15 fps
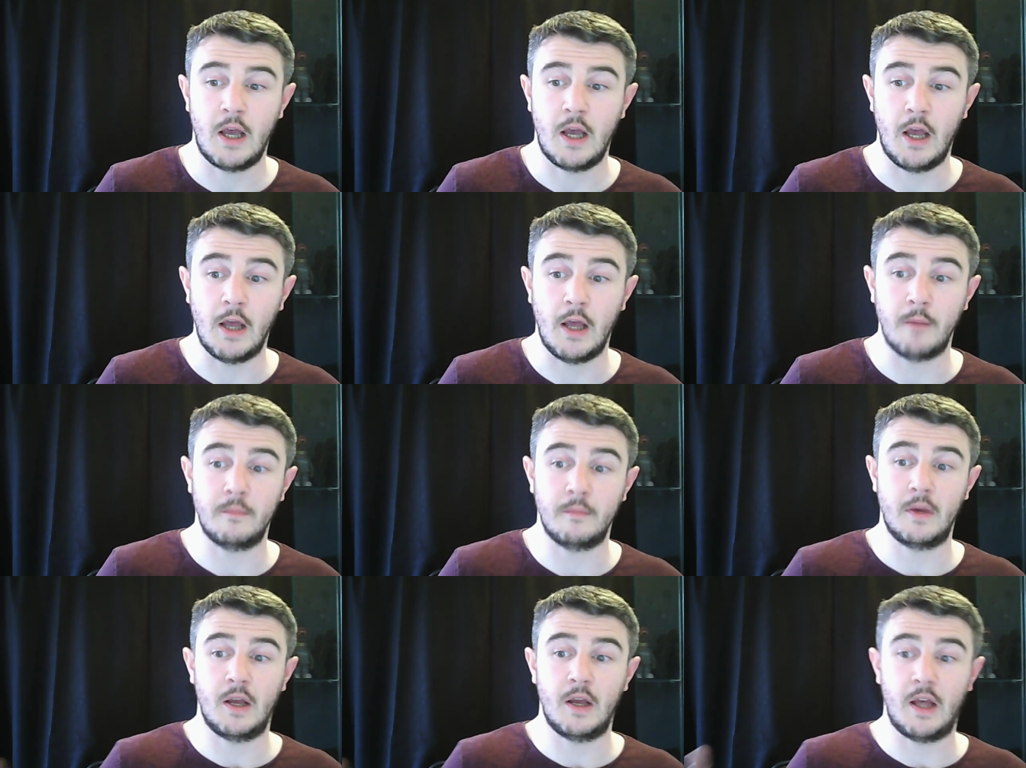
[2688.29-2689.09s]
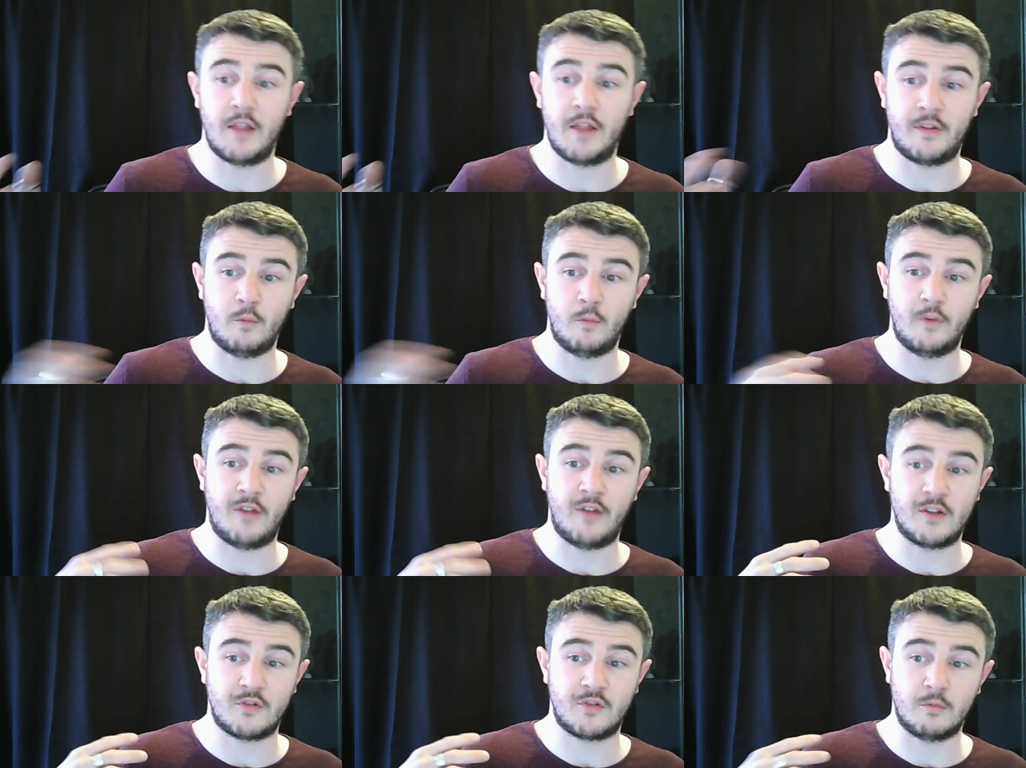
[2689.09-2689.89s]
Um, I think we've
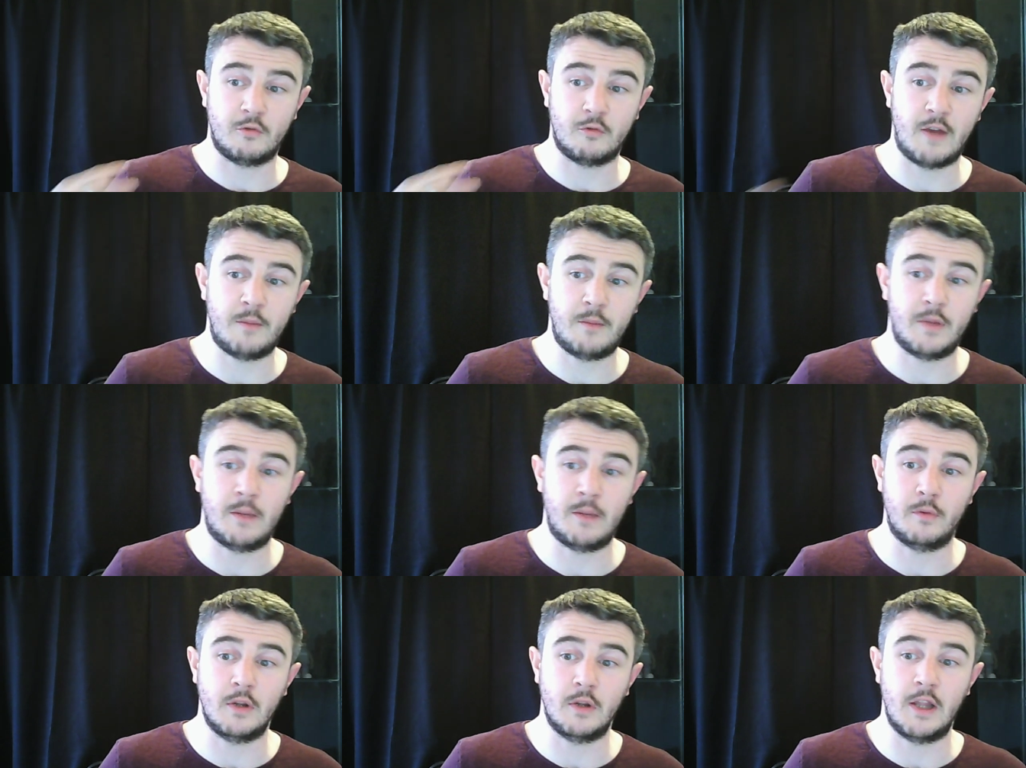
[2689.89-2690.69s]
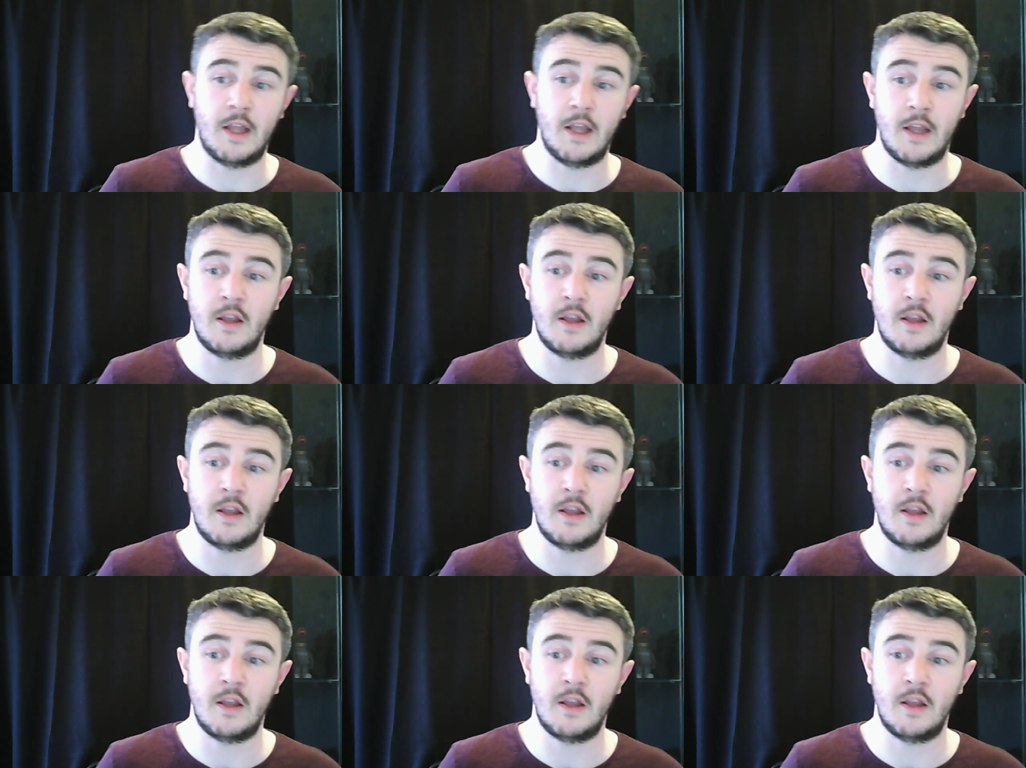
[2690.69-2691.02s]
had some great people here.